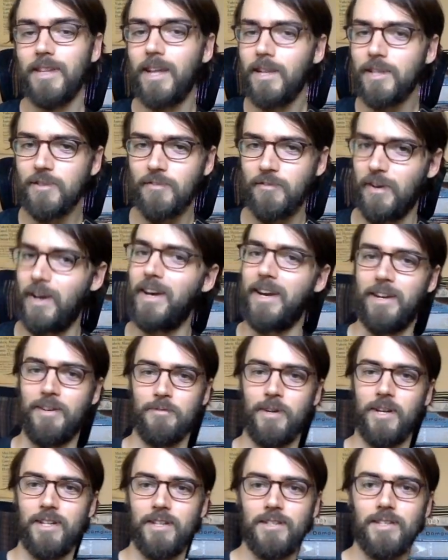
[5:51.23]
That's fine,
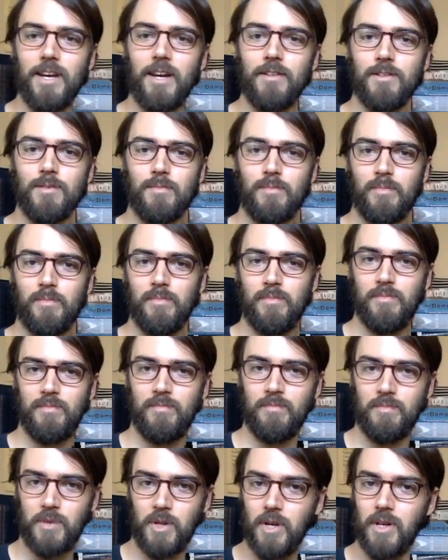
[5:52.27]
right? It sounds
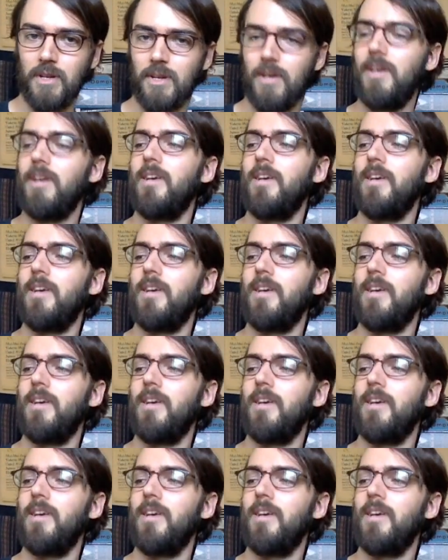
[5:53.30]
good.